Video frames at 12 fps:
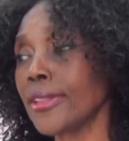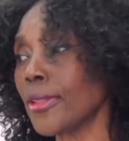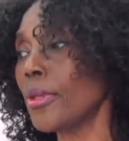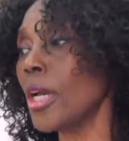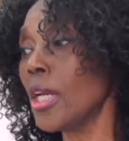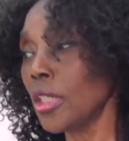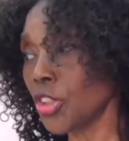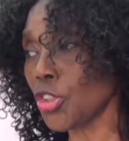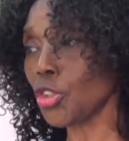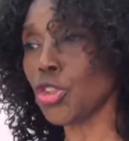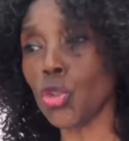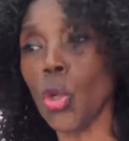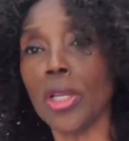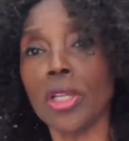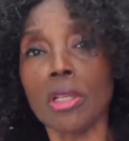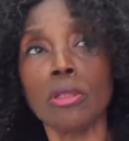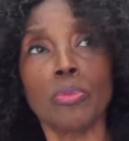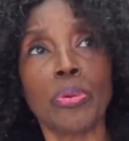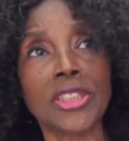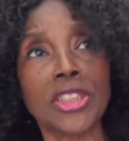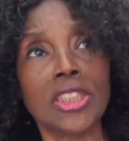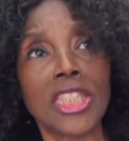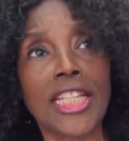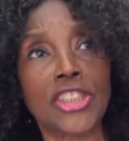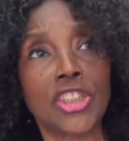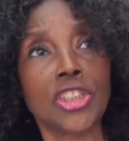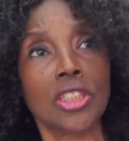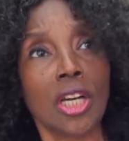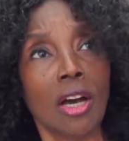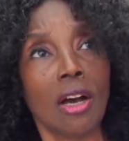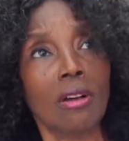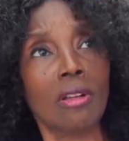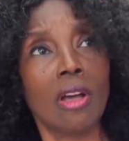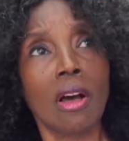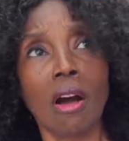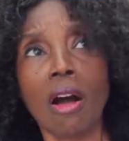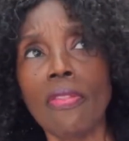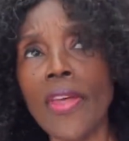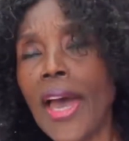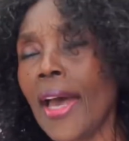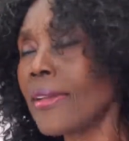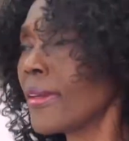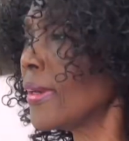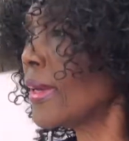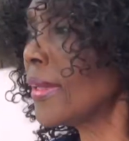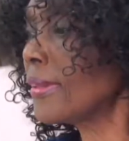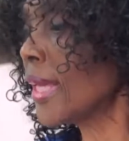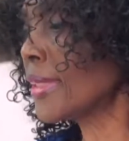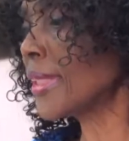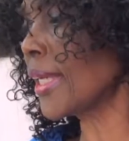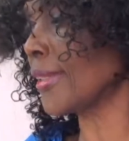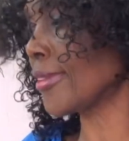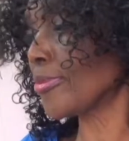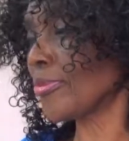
So just a short little presentation on that, and that's it.